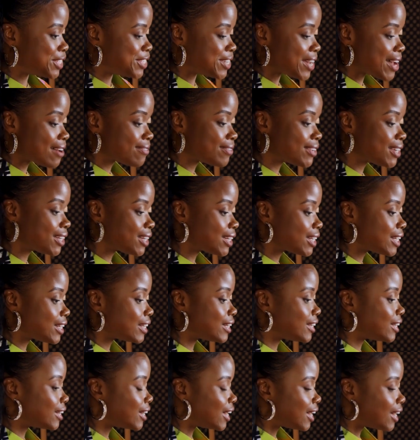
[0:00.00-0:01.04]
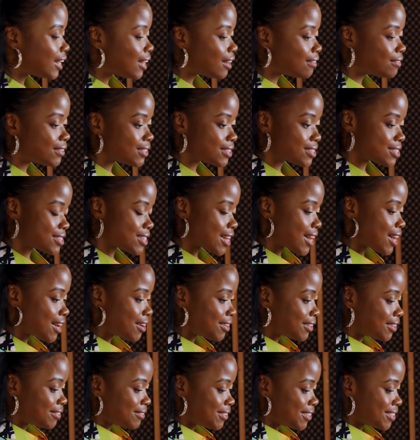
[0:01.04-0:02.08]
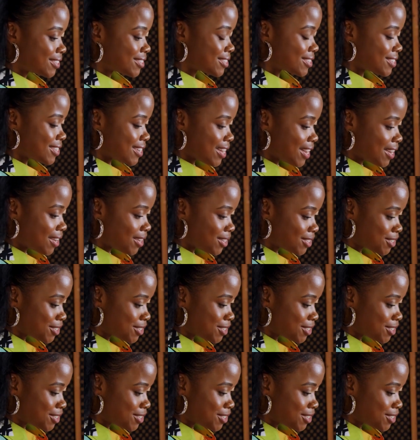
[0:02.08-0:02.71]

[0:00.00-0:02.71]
Definitely love the sound of this snare.